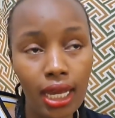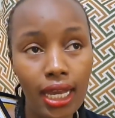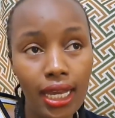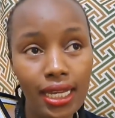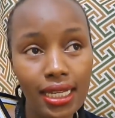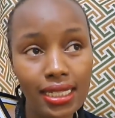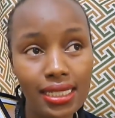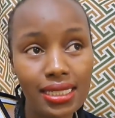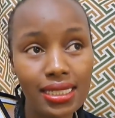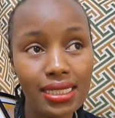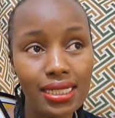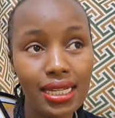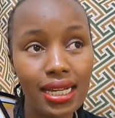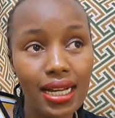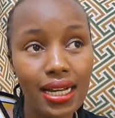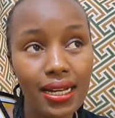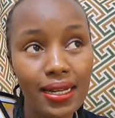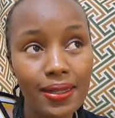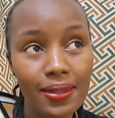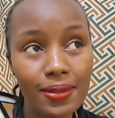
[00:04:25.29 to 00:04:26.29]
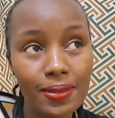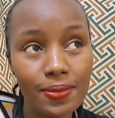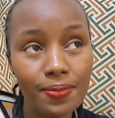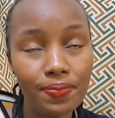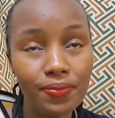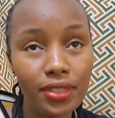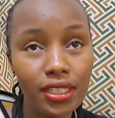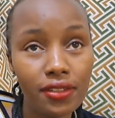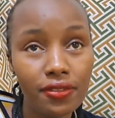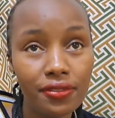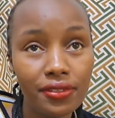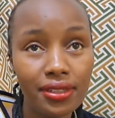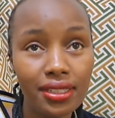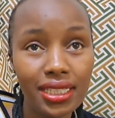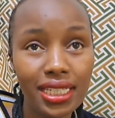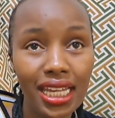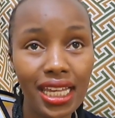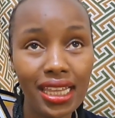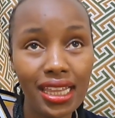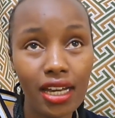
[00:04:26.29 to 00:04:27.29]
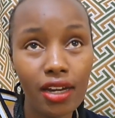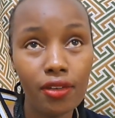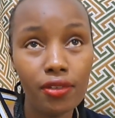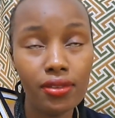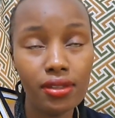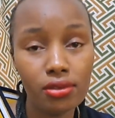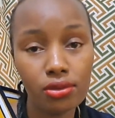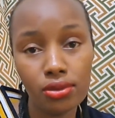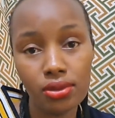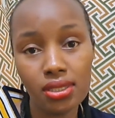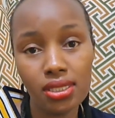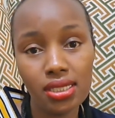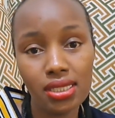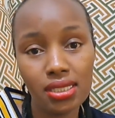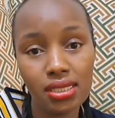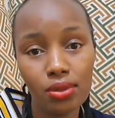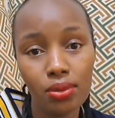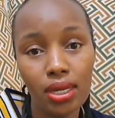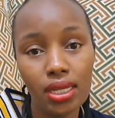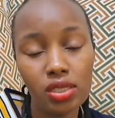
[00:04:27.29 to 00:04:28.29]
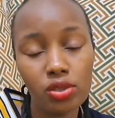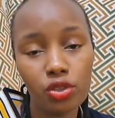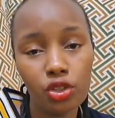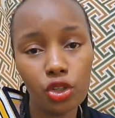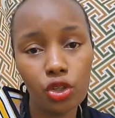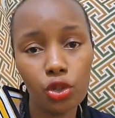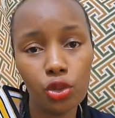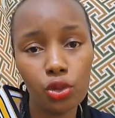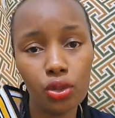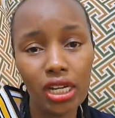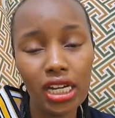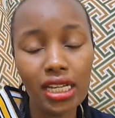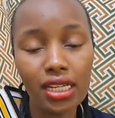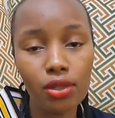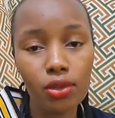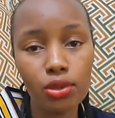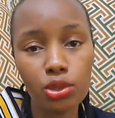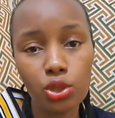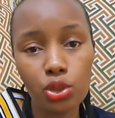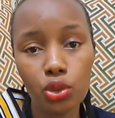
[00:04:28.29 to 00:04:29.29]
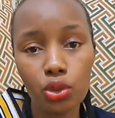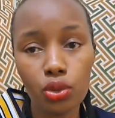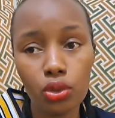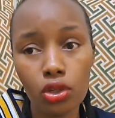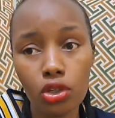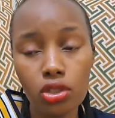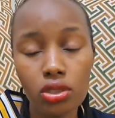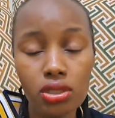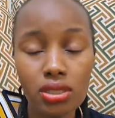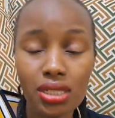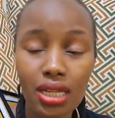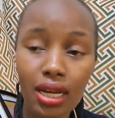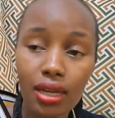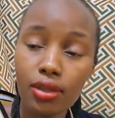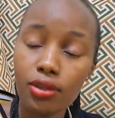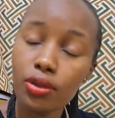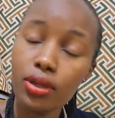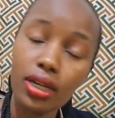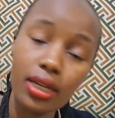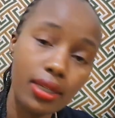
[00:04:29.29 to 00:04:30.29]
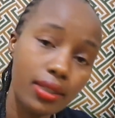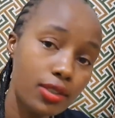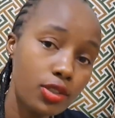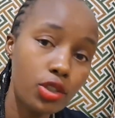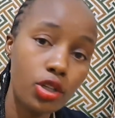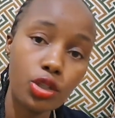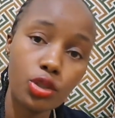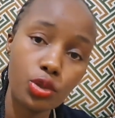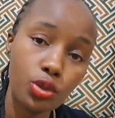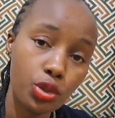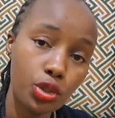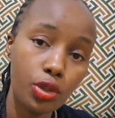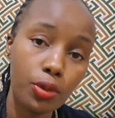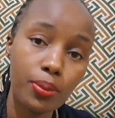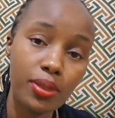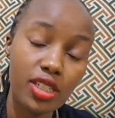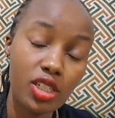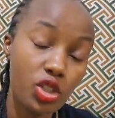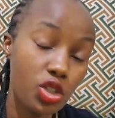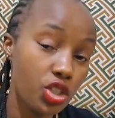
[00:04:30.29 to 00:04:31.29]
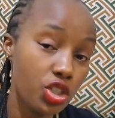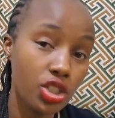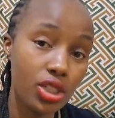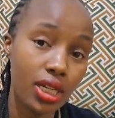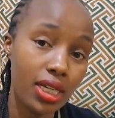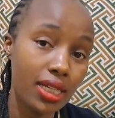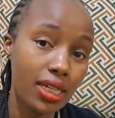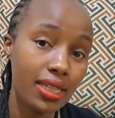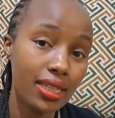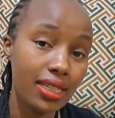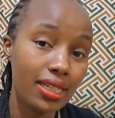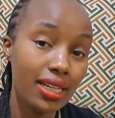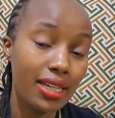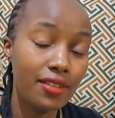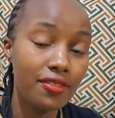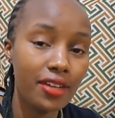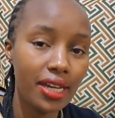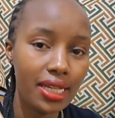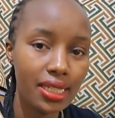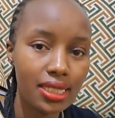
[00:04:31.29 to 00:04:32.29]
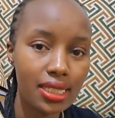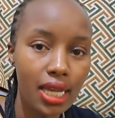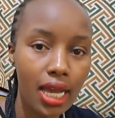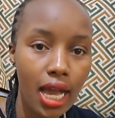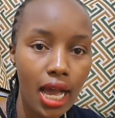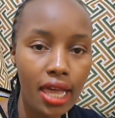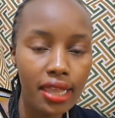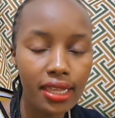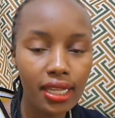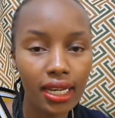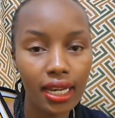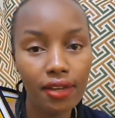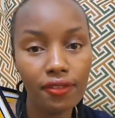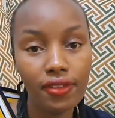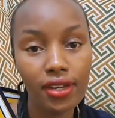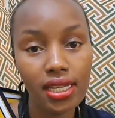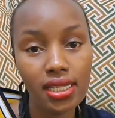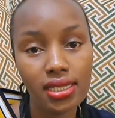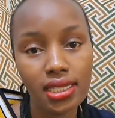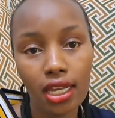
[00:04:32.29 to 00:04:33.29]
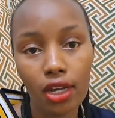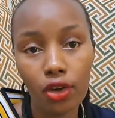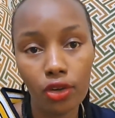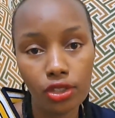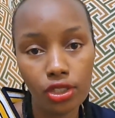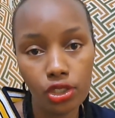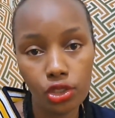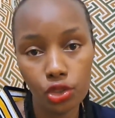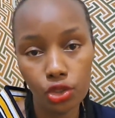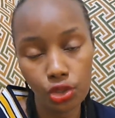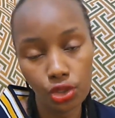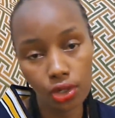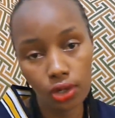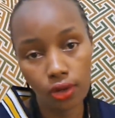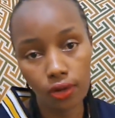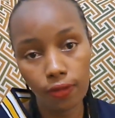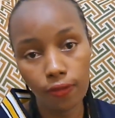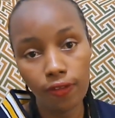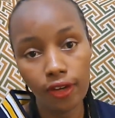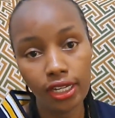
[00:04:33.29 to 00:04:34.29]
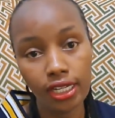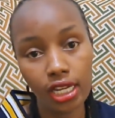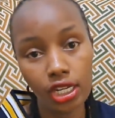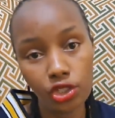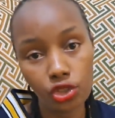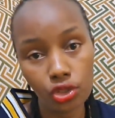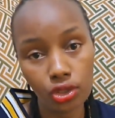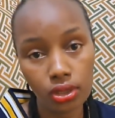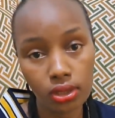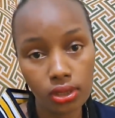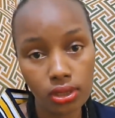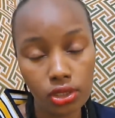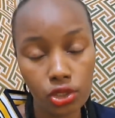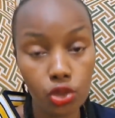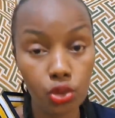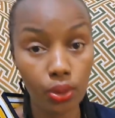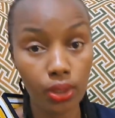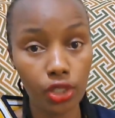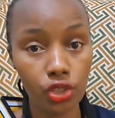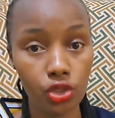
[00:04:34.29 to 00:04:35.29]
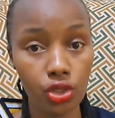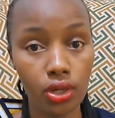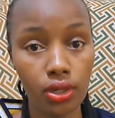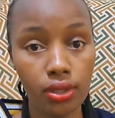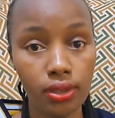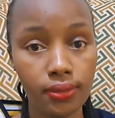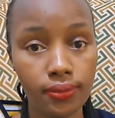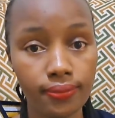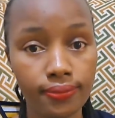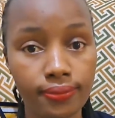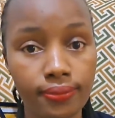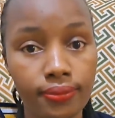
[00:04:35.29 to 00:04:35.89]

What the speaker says: And if neither of those works for you, you can also talk to your pediatrician, and they'll advise according to your financial situation.